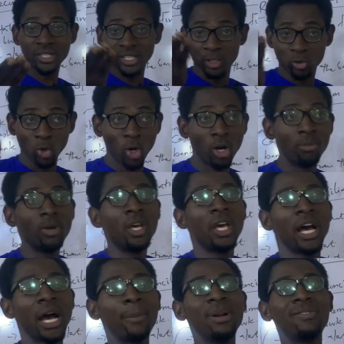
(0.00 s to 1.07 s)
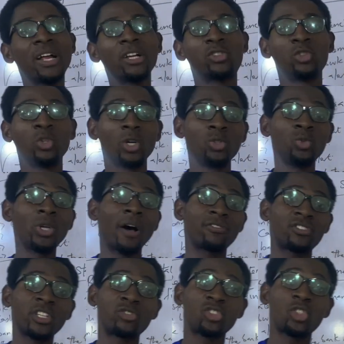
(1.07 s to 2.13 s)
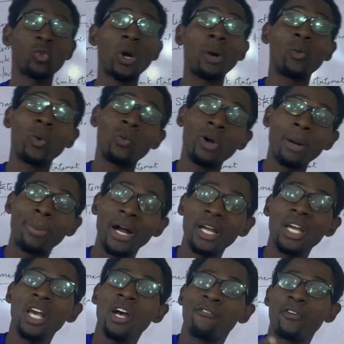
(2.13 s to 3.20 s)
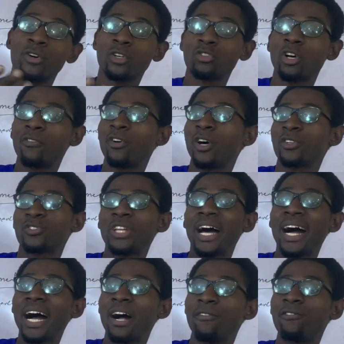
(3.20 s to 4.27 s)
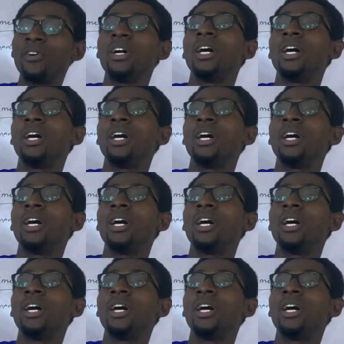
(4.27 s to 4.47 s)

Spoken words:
at home, I believe that you have seen a situation whereby for those of us that have